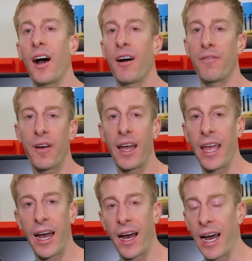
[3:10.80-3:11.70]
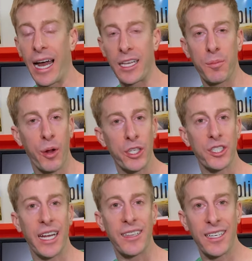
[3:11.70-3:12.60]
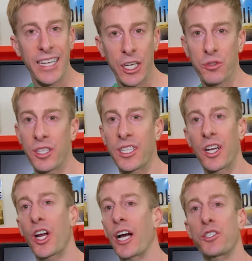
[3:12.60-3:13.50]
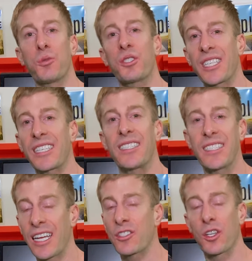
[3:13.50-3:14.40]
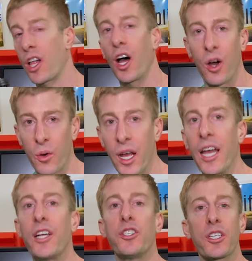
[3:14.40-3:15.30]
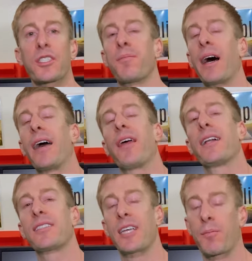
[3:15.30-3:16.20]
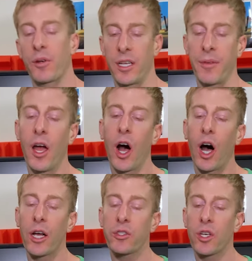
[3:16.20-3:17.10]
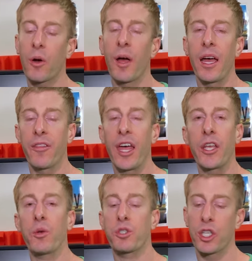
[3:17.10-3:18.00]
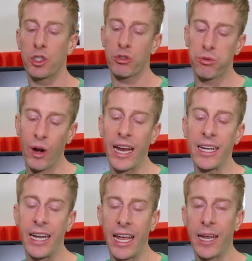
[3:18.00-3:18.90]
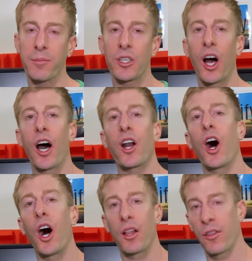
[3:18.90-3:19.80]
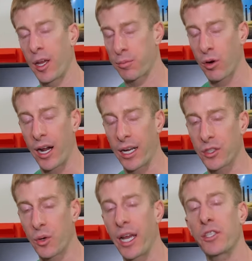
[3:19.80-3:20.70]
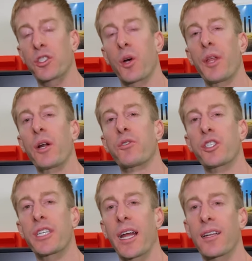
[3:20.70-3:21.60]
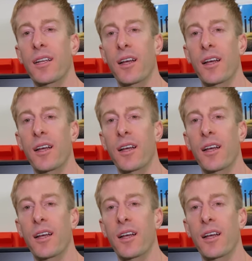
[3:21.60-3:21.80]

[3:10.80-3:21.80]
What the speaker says: of highly branched cyclic dextrin is going to cost you 60 cents alone just to buy that separately. Also, they use the trade names on all of their products, okay? So they don't just get